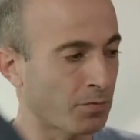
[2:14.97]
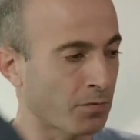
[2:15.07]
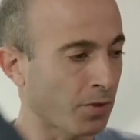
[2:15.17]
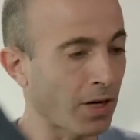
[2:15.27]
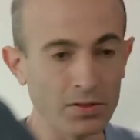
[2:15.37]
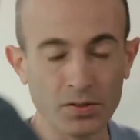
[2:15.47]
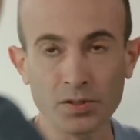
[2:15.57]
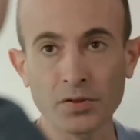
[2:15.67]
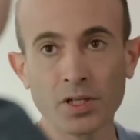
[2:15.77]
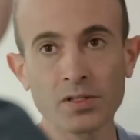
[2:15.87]
thousands
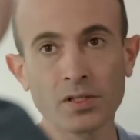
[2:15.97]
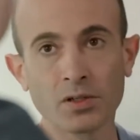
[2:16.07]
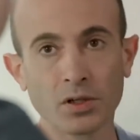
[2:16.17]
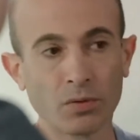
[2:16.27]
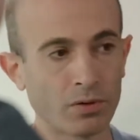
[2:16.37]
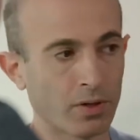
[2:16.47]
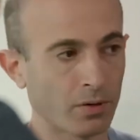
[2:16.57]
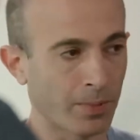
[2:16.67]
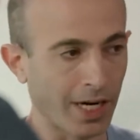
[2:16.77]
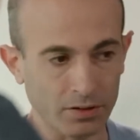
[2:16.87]
of years ago,
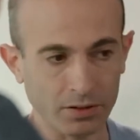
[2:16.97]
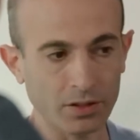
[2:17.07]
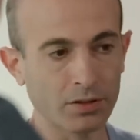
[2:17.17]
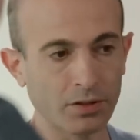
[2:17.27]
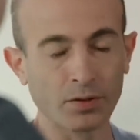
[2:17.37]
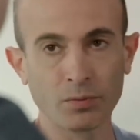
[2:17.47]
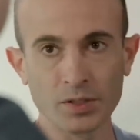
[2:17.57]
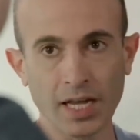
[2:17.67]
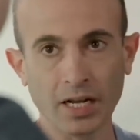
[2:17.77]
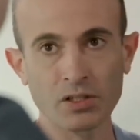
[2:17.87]
planet Earth
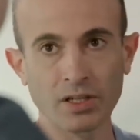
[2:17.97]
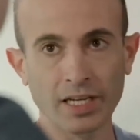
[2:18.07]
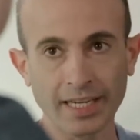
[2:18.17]
was actually a